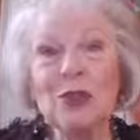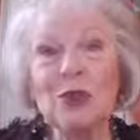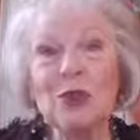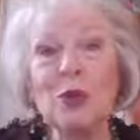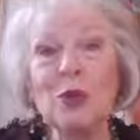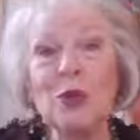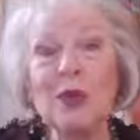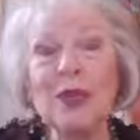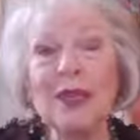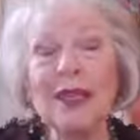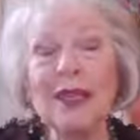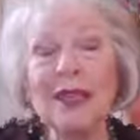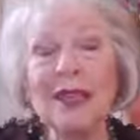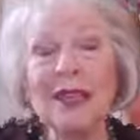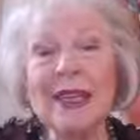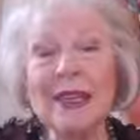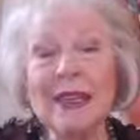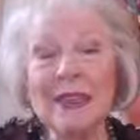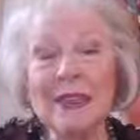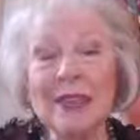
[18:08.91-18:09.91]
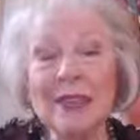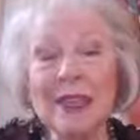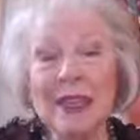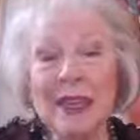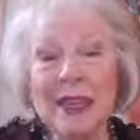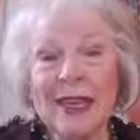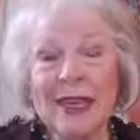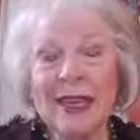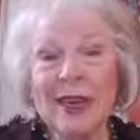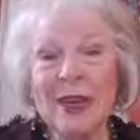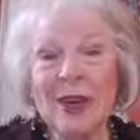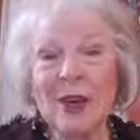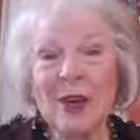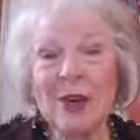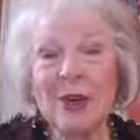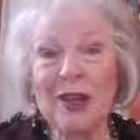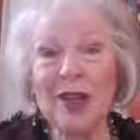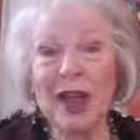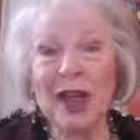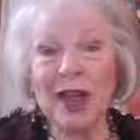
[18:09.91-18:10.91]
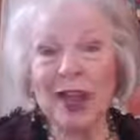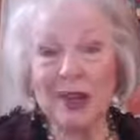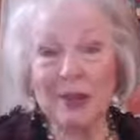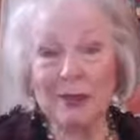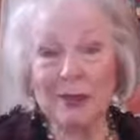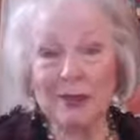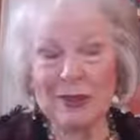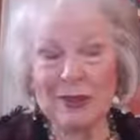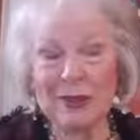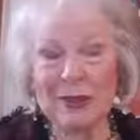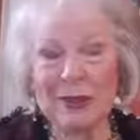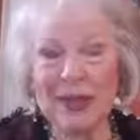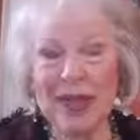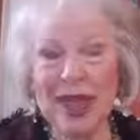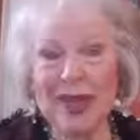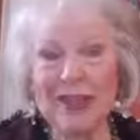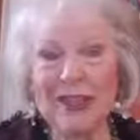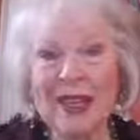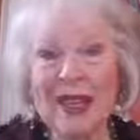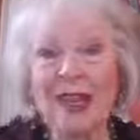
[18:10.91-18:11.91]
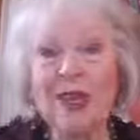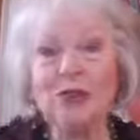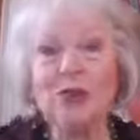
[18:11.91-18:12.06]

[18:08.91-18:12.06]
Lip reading: to what it is in our lives that